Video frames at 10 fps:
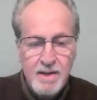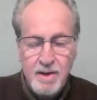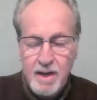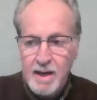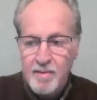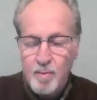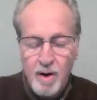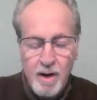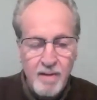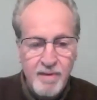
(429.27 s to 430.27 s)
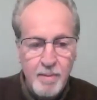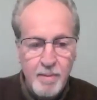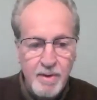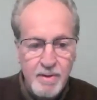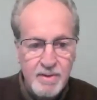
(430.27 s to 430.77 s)
You can't have one-off
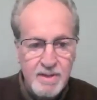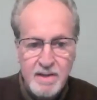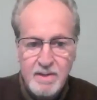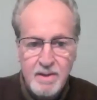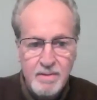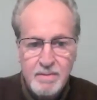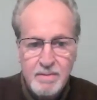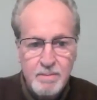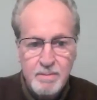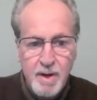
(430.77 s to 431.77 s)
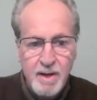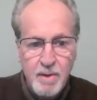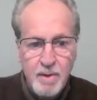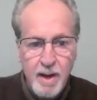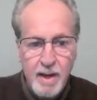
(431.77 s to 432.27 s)
MOUs that don't bring
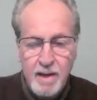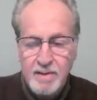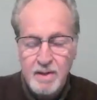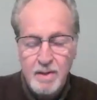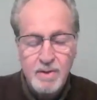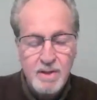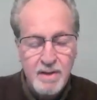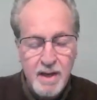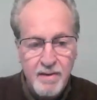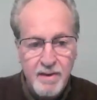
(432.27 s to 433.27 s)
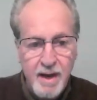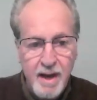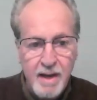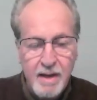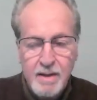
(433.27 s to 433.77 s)
you a, a, uh, solution at the end of the
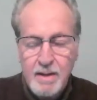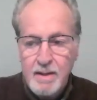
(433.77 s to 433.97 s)
day.